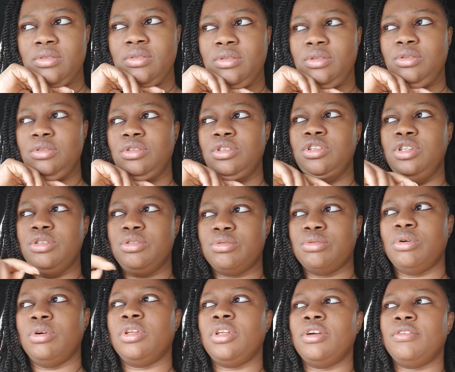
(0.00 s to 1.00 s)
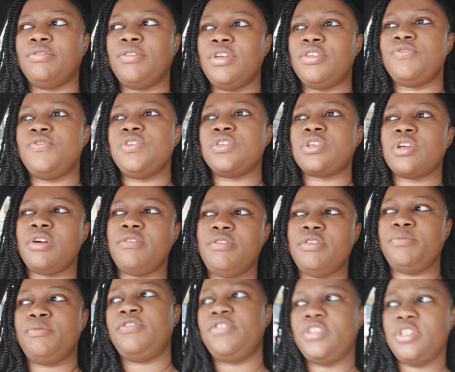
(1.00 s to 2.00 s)
You need to order for a fiscal
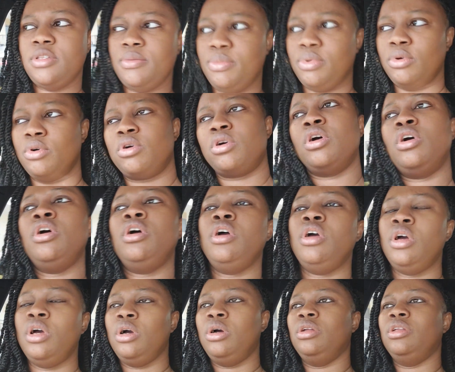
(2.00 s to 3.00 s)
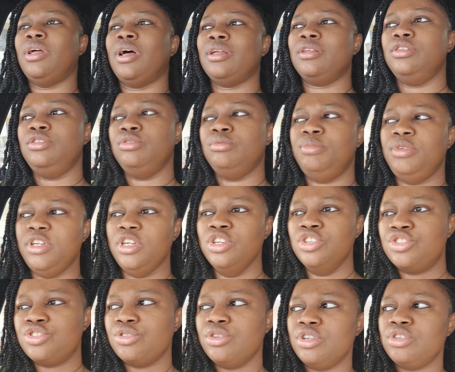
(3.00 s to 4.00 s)
receipt book that you'll be
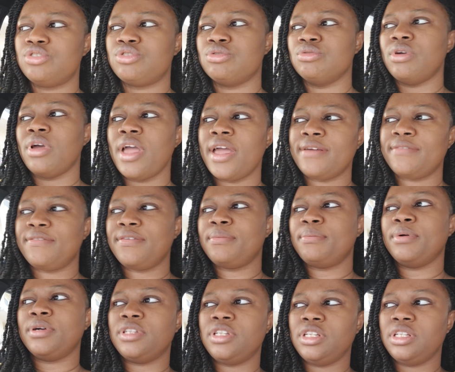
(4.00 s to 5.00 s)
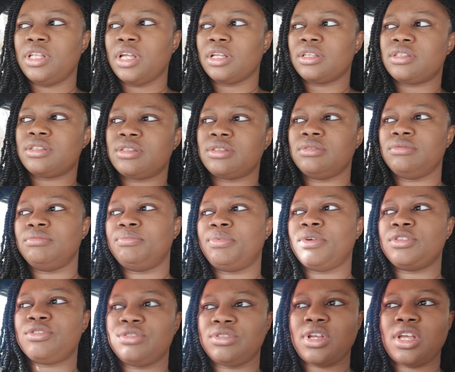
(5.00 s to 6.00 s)
issuing to everybody that
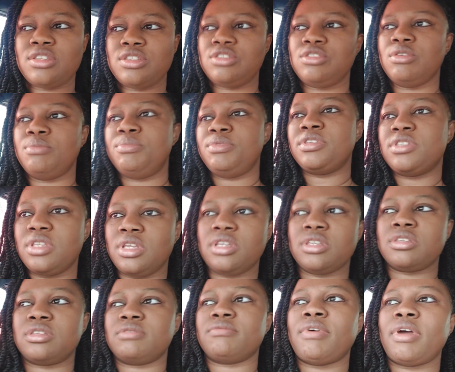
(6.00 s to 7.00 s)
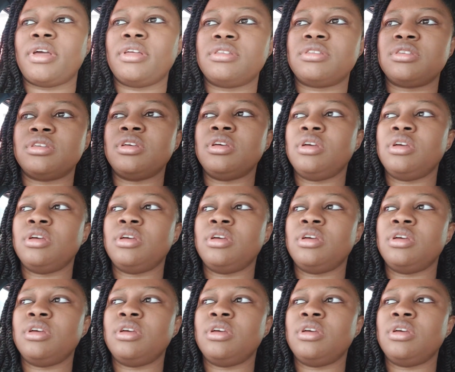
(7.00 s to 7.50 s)
patronizes your business, right?